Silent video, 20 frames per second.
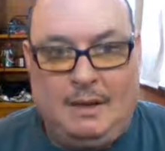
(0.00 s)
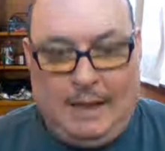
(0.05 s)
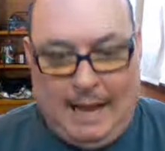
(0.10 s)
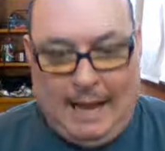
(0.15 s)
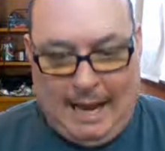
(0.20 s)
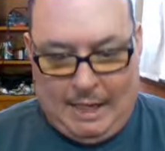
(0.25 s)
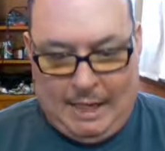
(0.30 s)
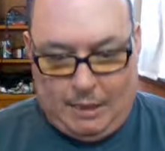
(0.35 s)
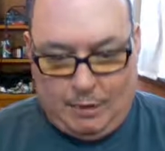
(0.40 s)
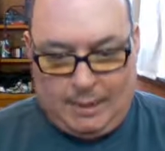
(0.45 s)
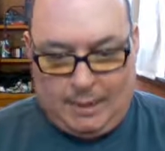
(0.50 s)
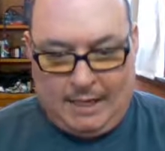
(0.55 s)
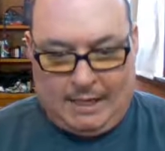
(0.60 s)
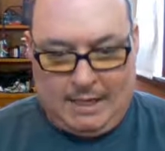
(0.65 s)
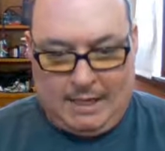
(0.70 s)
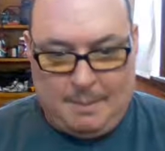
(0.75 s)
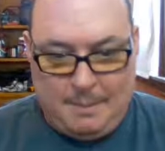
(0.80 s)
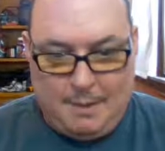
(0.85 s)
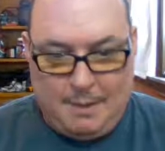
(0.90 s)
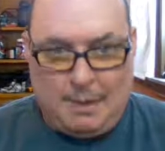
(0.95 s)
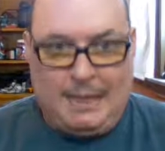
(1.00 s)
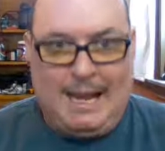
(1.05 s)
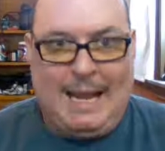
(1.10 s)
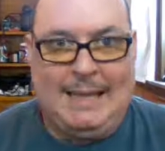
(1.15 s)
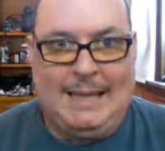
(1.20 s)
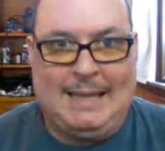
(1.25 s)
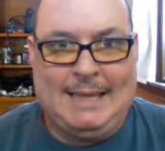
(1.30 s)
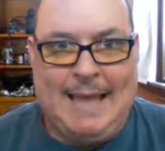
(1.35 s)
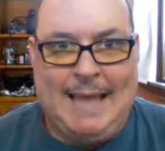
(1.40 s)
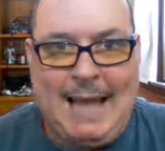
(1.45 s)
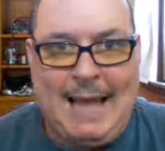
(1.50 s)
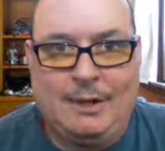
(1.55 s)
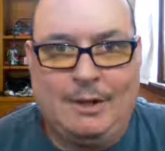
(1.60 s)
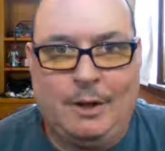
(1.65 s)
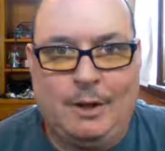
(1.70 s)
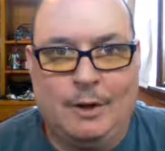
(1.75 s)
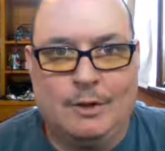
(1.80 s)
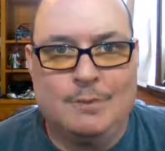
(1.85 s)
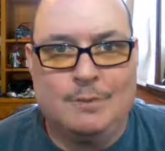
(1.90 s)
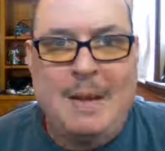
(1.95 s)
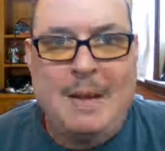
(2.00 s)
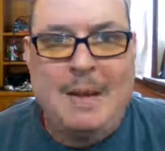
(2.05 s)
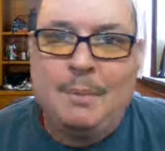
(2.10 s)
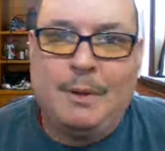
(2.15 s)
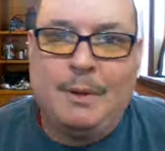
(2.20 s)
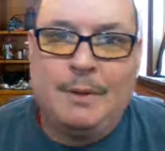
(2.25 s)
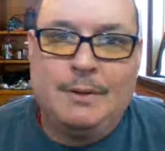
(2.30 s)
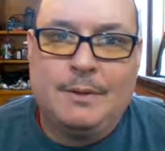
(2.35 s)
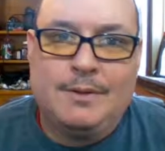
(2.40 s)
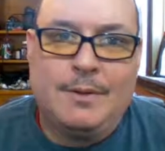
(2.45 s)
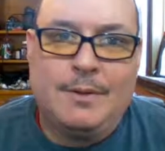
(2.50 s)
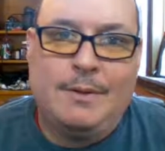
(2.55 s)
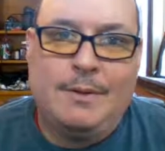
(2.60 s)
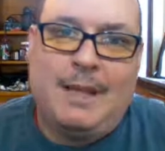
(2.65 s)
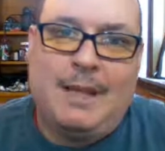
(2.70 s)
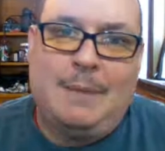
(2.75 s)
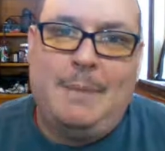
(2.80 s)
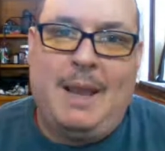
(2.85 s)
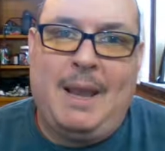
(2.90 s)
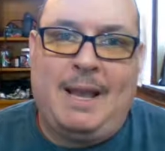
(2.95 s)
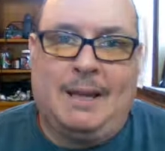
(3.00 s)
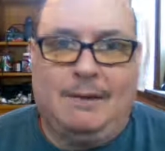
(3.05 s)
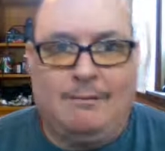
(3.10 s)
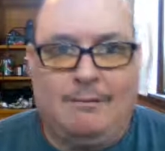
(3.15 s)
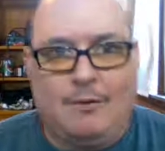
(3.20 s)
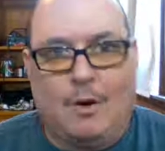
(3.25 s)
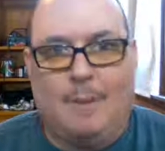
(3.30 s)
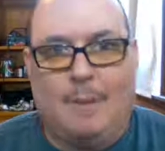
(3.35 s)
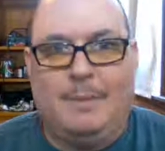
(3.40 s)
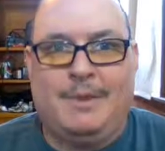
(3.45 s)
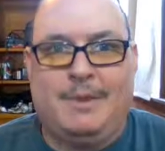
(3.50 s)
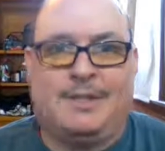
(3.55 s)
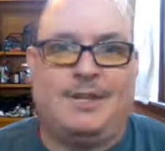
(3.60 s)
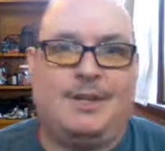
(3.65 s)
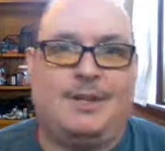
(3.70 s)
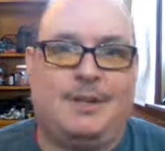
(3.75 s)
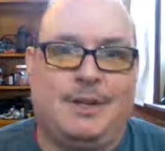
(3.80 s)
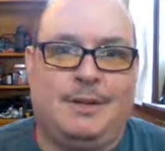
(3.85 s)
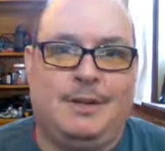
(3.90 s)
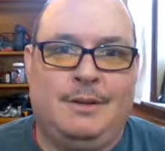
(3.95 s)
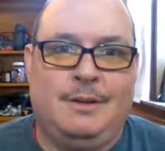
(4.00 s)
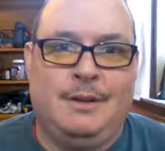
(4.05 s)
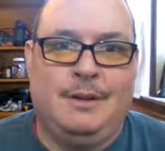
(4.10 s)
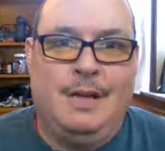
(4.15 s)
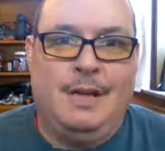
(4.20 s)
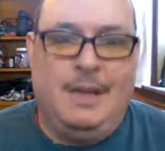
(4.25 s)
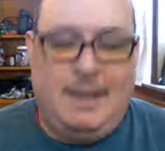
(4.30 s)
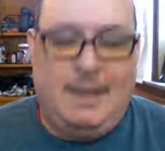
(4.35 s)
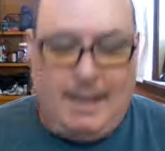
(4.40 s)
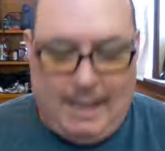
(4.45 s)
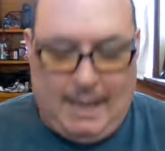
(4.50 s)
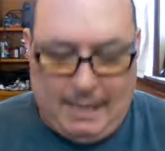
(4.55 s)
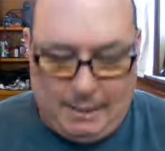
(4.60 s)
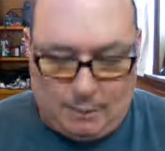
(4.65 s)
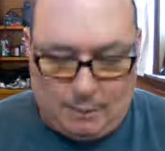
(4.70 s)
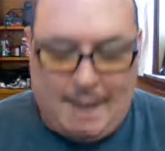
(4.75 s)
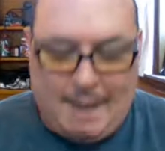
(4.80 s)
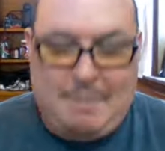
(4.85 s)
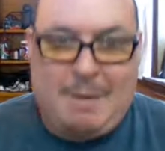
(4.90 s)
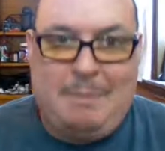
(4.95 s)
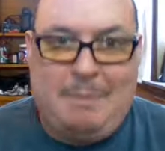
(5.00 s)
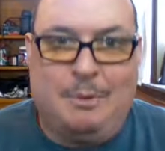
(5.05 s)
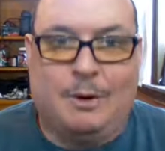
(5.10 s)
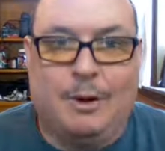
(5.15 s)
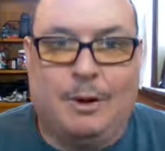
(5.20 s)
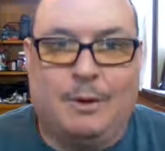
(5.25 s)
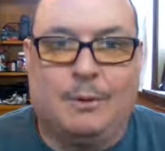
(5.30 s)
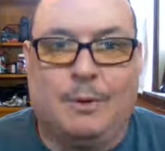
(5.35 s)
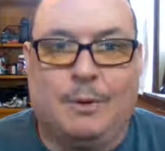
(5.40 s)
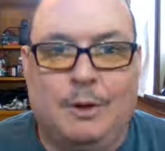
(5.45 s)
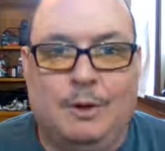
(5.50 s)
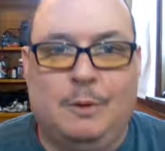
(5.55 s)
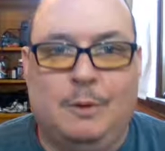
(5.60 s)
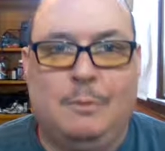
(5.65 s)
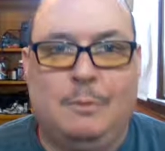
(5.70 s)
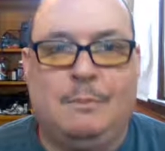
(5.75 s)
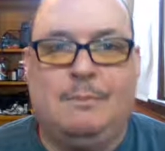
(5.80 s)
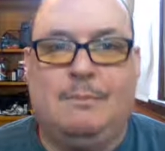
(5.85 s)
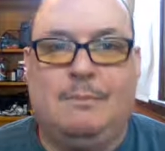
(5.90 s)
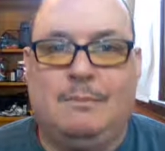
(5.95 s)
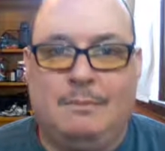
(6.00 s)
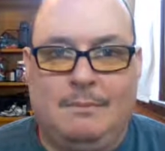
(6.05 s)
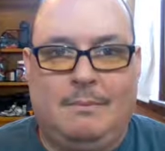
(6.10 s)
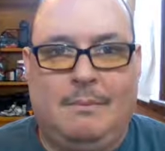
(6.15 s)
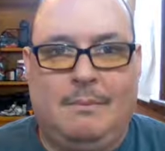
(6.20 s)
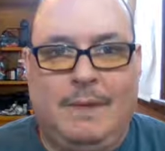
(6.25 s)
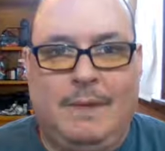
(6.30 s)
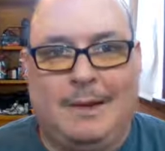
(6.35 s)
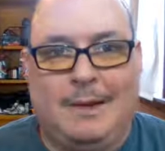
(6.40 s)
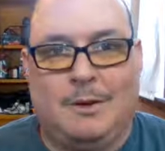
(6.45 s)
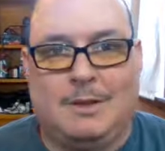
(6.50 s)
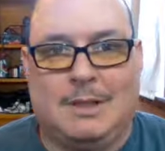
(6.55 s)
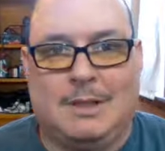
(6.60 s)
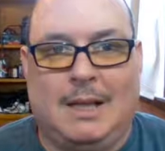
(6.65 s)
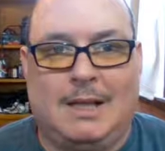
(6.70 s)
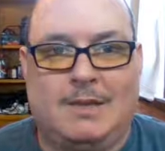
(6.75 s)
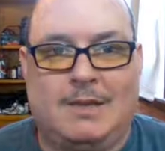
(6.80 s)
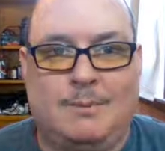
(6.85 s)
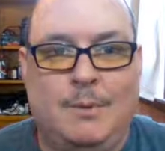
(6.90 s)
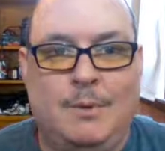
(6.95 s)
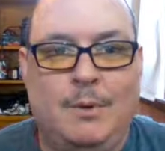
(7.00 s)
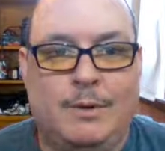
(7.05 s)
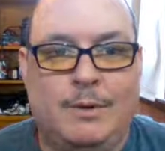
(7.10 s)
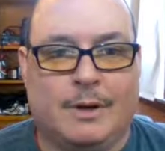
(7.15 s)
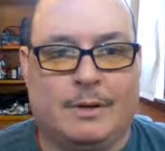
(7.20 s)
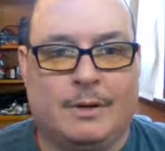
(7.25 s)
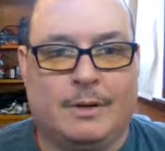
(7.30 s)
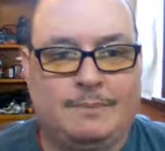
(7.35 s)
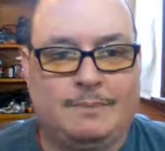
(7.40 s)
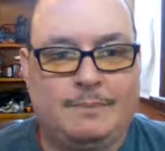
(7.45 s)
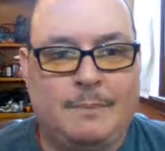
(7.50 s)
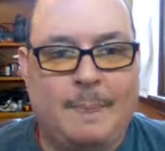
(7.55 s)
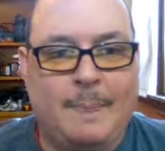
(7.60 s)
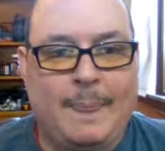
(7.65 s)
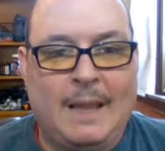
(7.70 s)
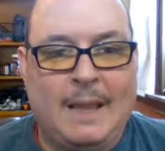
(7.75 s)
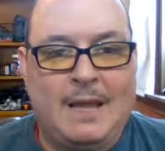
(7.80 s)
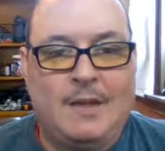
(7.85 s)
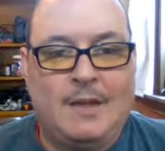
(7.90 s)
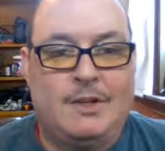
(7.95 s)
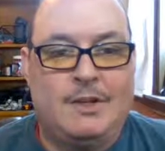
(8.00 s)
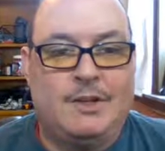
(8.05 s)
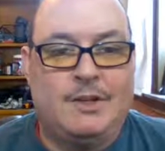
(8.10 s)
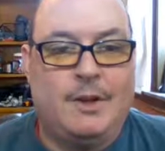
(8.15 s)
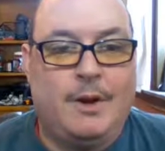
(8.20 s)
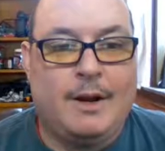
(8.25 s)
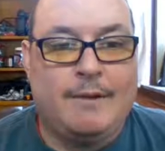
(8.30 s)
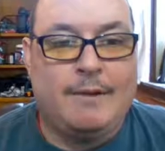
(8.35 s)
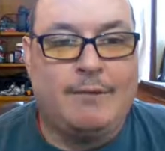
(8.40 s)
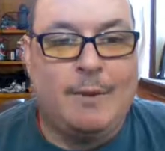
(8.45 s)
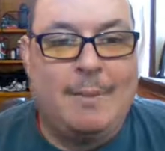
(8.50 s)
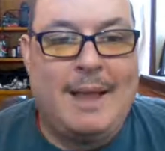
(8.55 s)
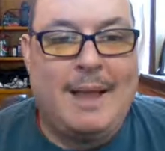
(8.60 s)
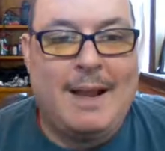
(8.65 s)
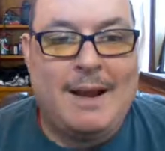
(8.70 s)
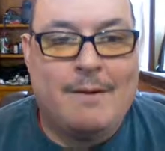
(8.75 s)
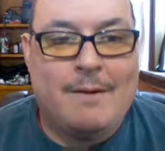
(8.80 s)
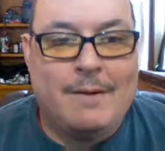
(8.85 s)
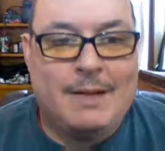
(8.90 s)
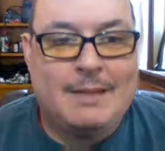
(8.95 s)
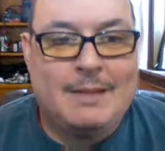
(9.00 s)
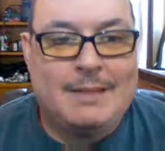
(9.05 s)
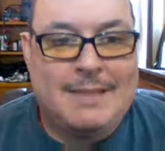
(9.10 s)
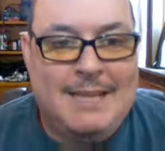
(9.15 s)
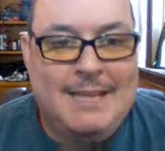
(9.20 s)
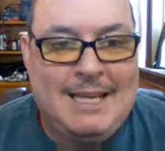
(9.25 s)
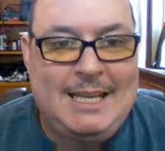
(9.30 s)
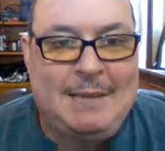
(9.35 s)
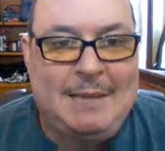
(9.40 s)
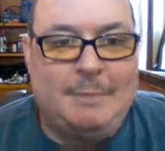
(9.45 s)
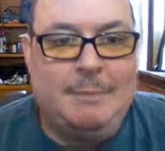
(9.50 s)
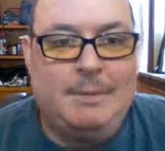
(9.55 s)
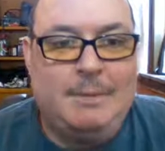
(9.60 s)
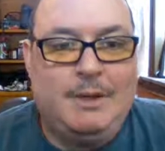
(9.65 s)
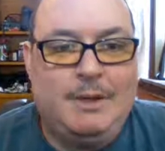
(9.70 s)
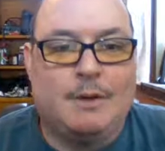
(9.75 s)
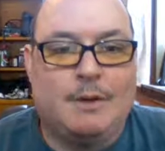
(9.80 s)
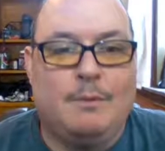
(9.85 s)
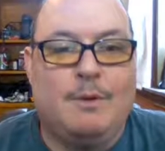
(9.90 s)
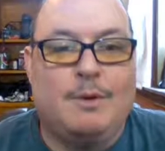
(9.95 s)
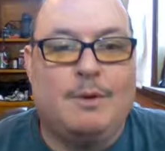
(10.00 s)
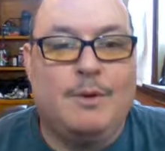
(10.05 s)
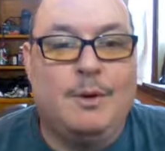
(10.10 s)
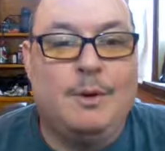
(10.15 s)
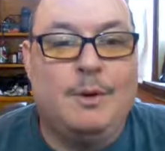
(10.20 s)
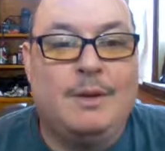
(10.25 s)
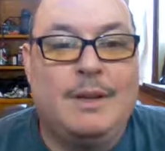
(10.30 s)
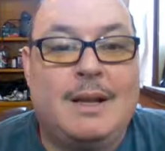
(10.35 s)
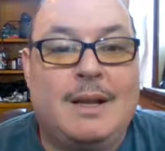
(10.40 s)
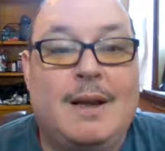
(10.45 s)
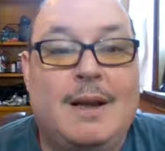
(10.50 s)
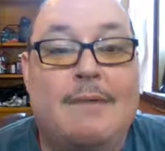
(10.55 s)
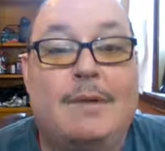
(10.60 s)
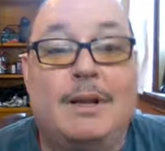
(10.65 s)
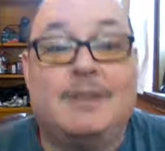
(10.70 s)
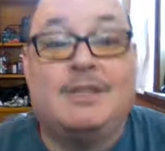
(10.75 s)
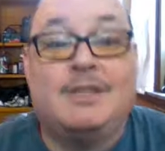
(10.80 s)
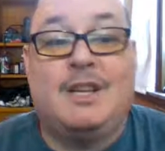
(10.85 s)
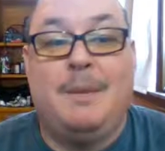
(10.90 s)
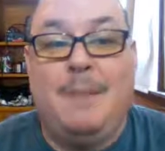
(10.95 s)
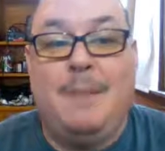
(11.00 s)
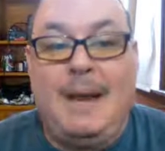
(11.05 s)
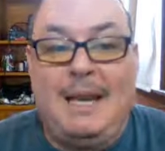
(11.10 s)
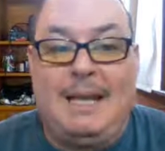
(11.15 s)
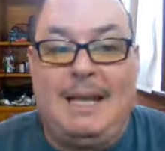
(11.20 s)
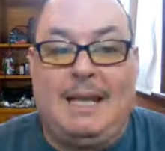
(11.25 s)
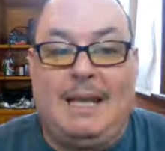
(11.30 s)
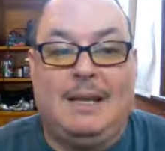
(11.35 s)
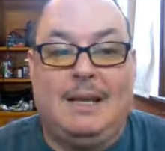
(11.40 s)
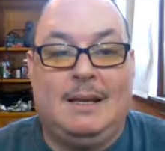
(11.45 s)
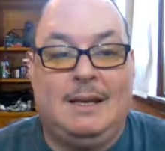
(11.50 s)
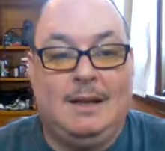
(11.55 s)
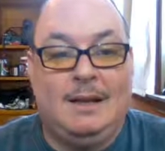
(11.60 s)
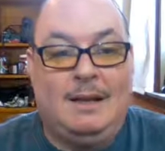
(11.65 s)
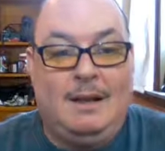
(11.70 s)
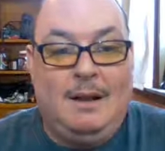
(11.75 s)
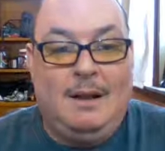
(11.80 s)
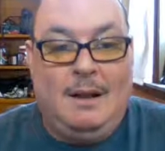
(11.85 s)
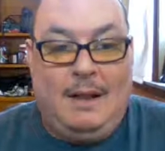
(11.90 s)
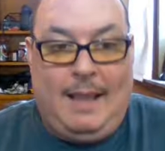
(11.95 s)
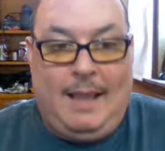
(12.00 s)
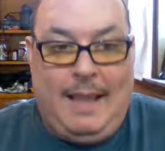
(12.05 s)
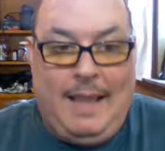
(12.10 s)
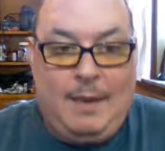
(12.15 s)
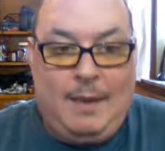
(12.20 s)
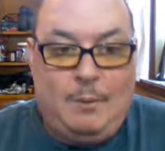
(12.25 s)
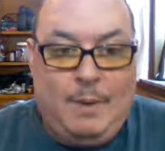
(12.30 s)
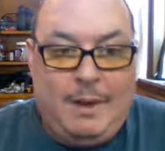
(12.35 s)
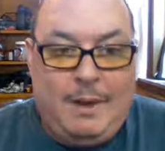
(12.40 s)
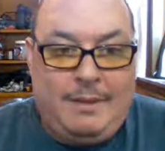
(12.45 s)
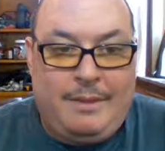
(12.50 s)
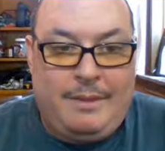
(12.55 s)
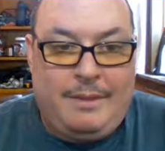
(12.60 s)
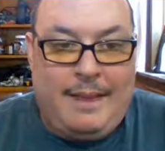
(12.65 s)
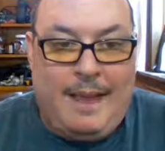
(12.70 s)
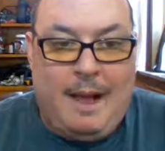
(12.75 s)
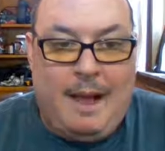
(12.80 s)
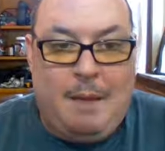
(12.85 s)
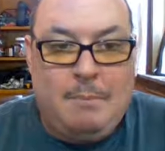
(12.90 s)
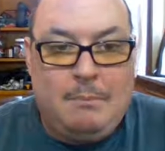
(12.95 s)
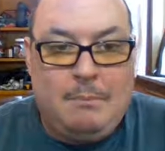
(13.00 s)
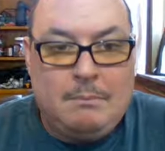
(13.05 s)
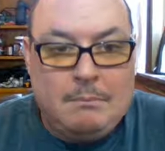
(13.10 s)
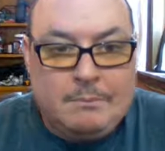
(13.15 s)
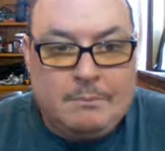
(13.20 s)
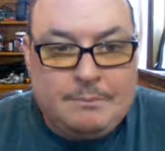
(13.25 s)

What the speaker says: and you can communicate that to those people so they can make an informed decision and the right people are in the room, it goes a lot smoother. So you're going to form that governance team. You're going to recruit the governance committee. And with them,